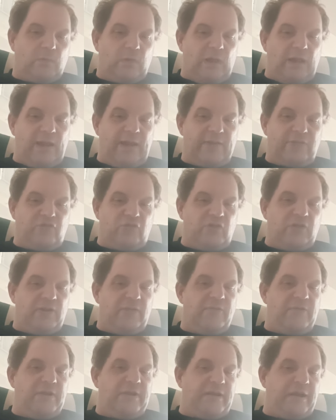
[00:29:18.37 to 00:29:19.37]
the
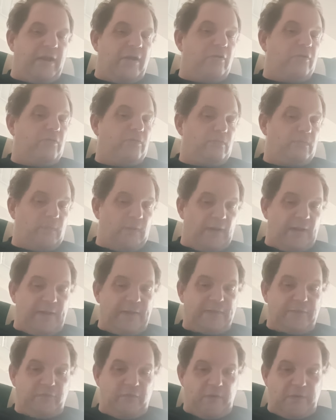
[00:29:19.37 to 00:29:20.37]
legendary coat
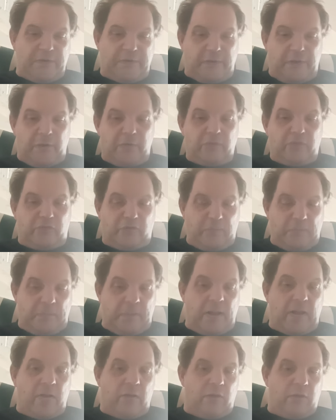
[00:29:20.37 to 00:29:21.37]
like Greg Cozy
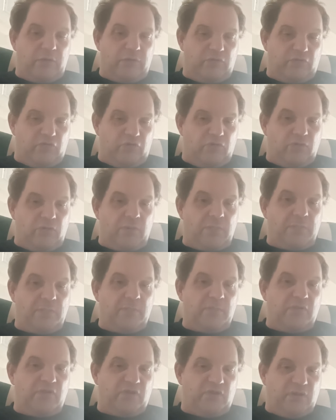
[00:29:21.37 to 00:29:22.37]
Powell on
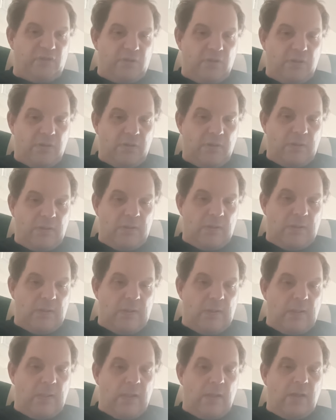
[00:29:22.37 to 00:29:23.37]
drums,
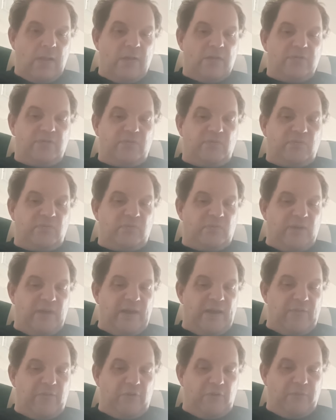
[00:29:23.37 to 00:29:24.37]

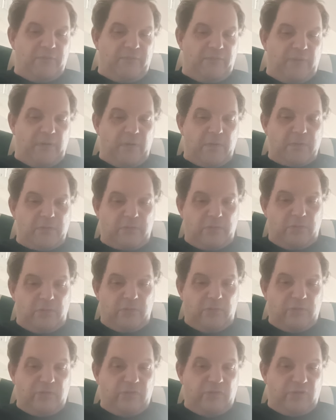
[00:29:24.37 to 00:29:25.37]
Dio on
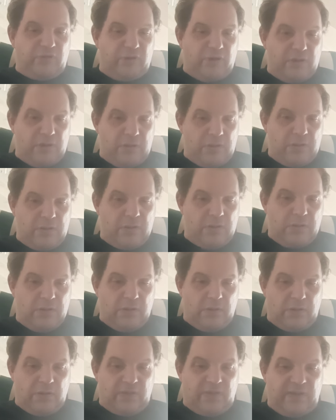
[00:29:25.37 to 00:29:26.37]
vocals.
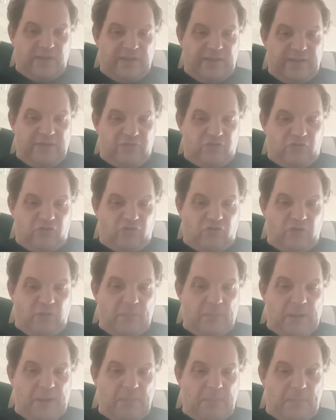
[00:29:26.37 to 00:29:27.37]
I think it's
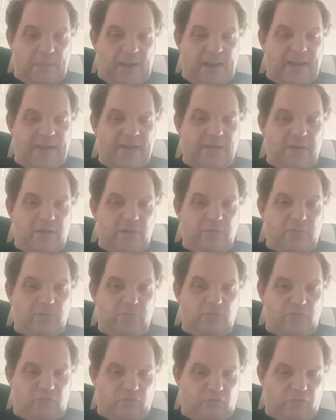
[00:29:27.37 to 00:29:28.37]
Jimmy Bain
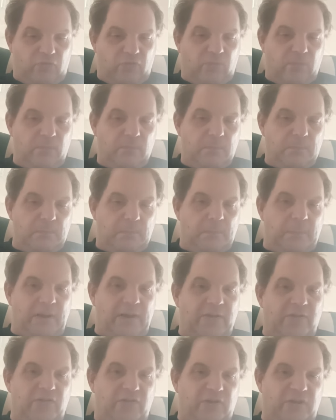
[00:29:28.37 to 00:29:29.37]
on
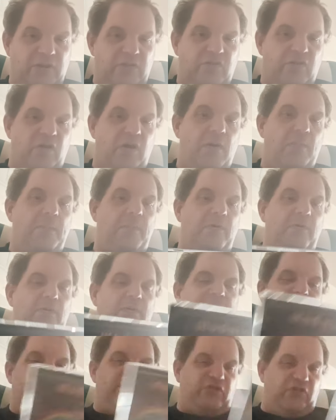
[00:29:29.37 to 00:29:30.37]
bass guitar,
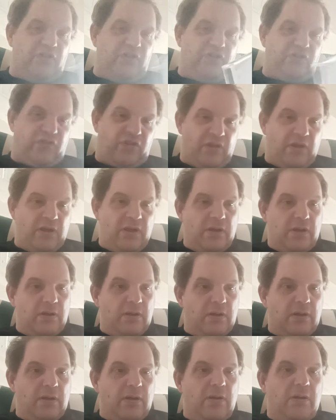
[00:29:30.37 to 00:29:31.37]
but this is
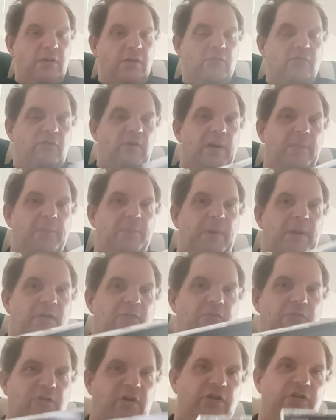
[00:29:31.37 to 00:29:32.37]

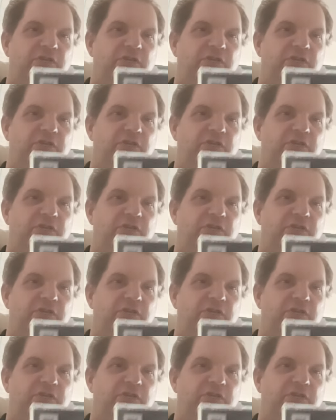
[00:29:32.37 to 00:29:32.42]
Rainbow